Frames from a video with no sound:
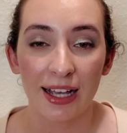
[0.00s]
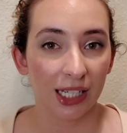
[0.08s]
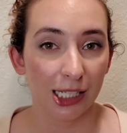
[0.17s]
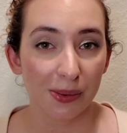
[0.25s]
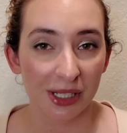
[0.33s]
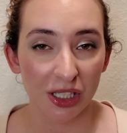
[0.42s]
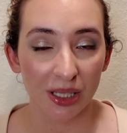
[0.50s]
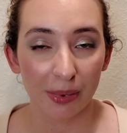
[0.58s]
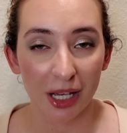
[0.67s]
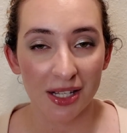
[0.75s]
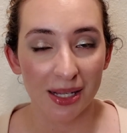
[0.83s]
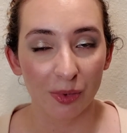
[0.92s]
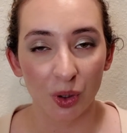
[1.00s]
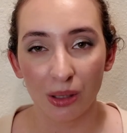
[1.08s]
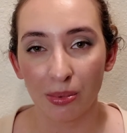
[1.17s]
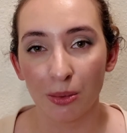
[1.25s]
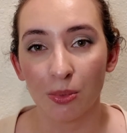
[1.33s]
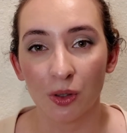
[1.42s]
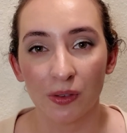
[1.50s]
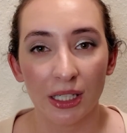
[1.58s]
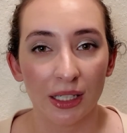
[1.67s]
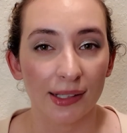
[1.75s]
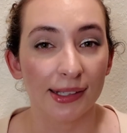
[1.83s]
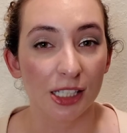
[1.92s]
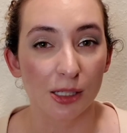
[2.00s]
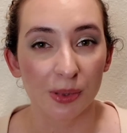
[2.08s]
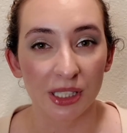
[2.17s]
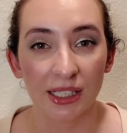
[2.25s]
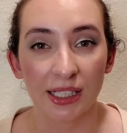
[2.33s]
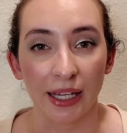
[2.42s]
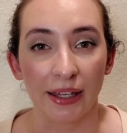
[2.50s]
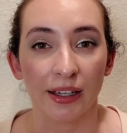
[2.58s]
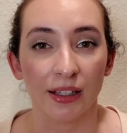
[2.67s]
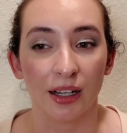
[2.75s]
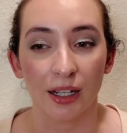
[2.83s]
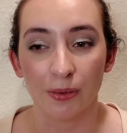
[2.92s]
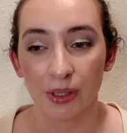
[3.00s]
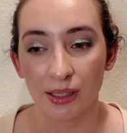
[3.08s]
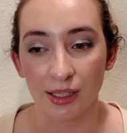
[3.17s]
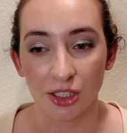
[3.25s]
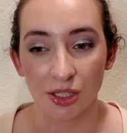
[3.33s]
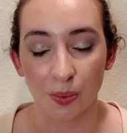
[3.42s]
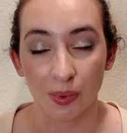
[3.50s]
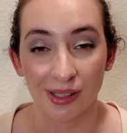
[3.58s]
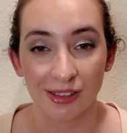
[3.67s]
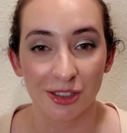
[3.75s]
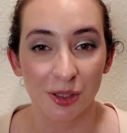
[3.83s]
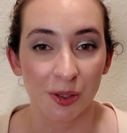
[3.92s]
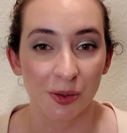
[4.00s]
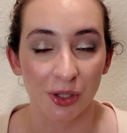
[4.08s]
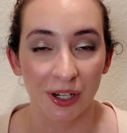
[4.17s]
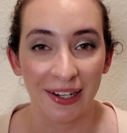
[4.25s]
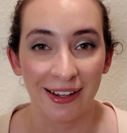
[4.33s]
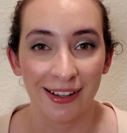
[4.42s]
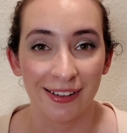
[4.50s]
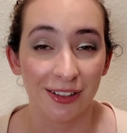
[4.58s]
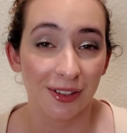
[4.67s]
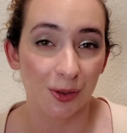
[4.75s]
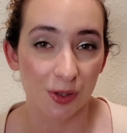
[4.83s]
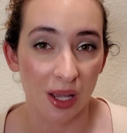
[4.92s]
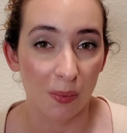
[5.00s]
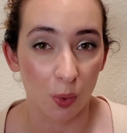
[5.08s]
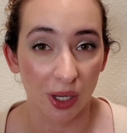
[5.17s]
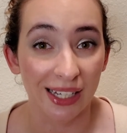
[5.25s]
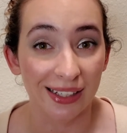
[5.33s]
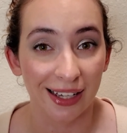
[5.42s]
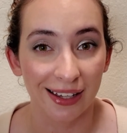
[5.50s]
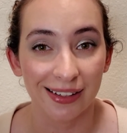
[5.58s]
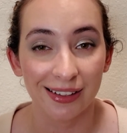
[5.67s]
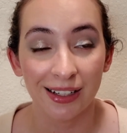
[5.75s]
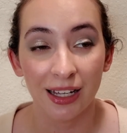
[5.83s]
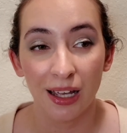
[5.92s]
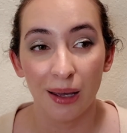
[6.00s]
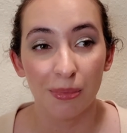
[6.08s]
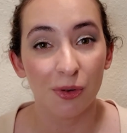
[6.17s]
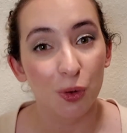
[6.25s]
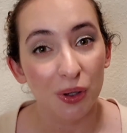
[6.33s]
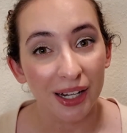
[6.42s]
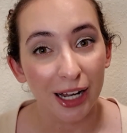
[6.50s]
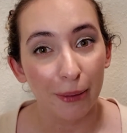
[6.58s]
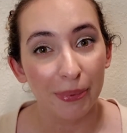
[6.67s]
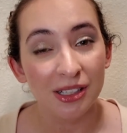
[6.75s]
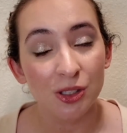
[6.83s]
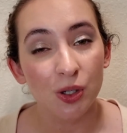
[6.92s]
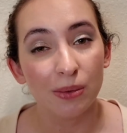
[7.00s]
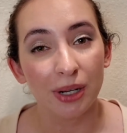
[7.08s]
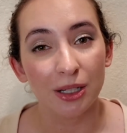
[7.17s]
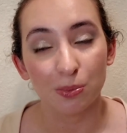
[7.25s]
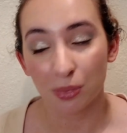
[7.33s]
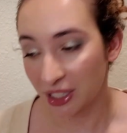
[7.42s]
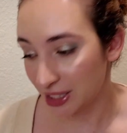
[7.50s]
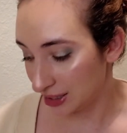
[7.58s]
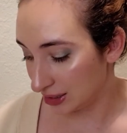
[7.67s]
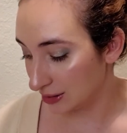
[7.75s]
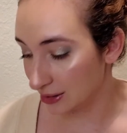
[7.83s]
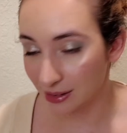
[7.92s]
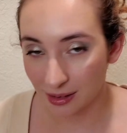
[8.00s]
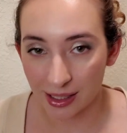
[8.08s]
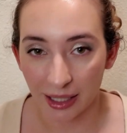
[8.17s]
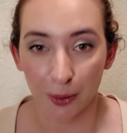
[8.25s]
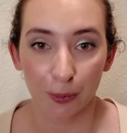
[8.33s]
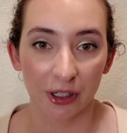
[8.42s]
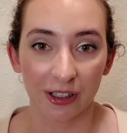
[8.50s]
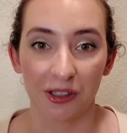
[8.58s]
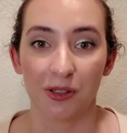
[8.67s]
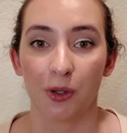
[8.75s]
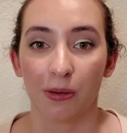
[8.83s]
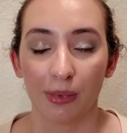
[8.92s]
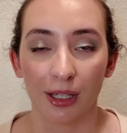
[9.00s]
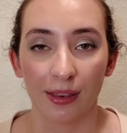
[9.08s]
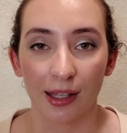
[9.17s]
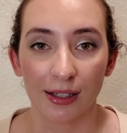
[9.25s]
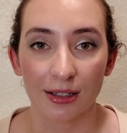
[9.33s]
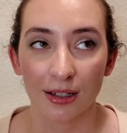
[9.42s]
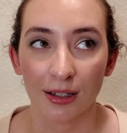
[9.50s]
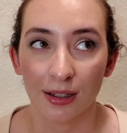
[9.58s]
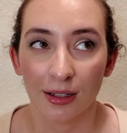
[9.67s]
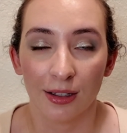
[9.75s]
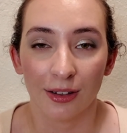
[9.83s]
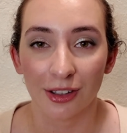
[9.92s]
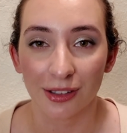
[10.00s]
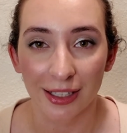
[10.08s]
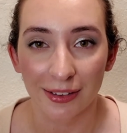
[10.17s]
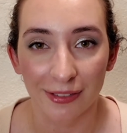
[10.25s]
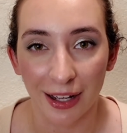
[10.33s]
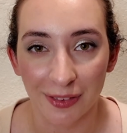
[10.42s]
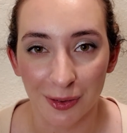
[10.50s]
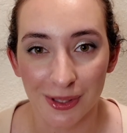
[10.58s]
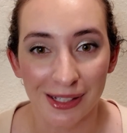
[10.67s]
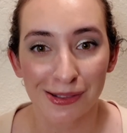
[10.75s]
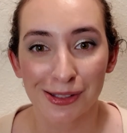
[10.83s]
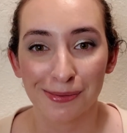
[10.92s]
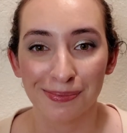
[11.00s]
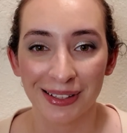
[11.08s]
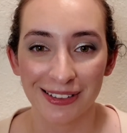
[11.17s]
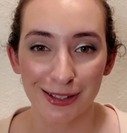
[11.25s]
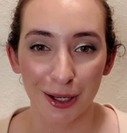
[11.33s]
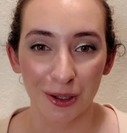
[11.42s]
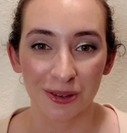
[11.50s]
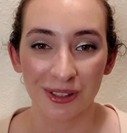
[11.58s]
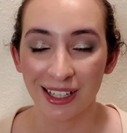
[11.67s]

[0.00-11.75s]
especially because I'm going to be moving in the spring and I really just want to try and use up what I can before that happens, so I'm not bringing little tiny products with me that are like 5 uses. So